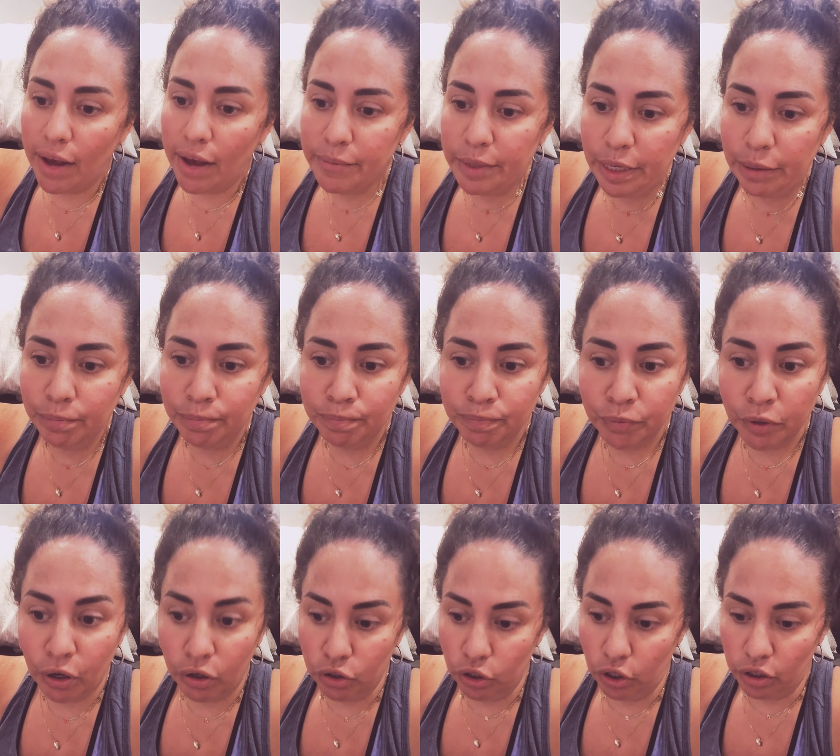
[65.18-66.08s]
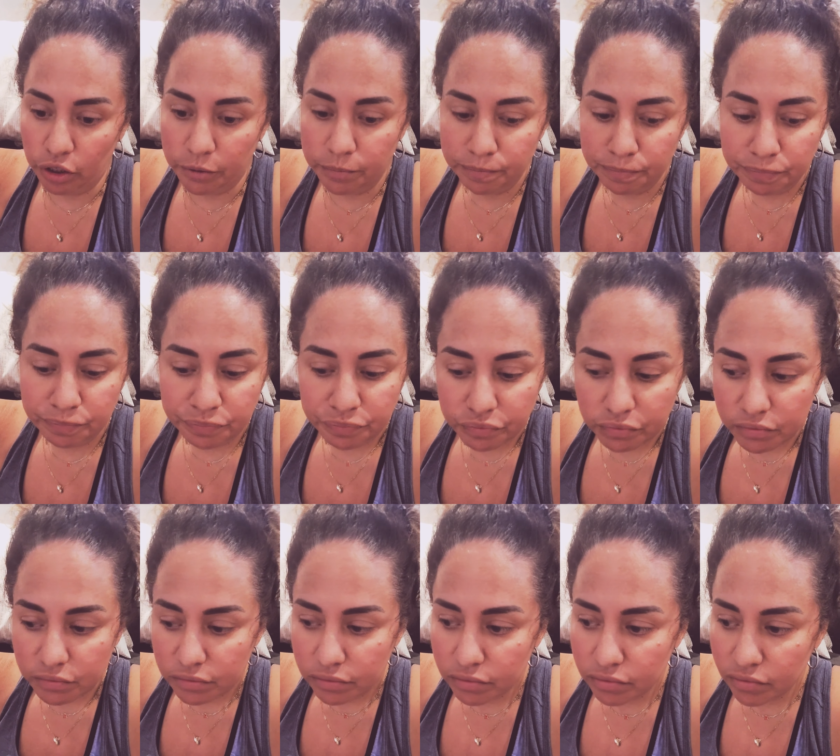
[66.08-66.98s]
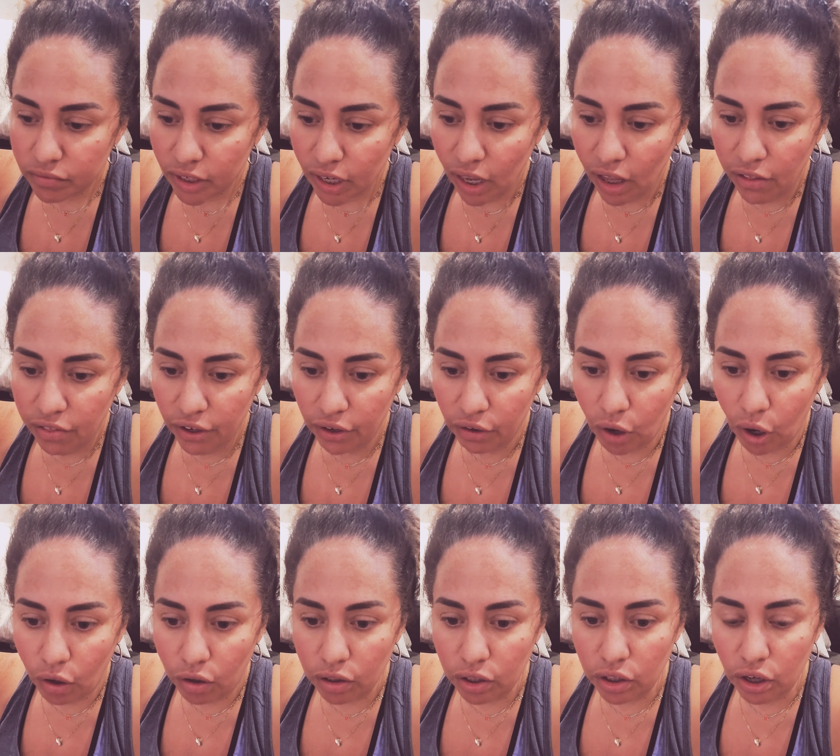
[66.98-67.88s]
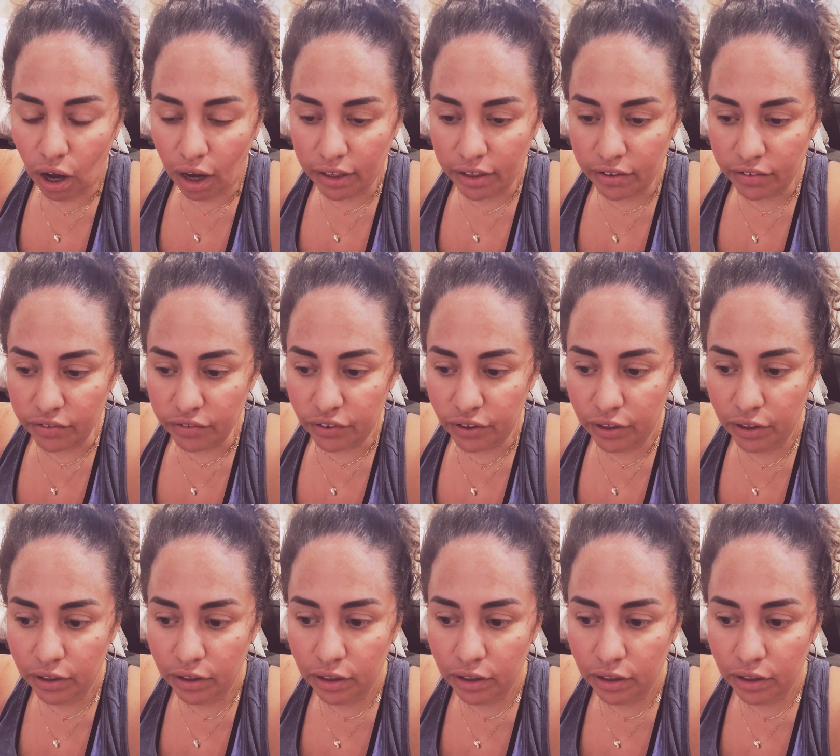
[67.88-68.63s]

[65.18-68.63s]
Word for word: I mean, look, there are a lot of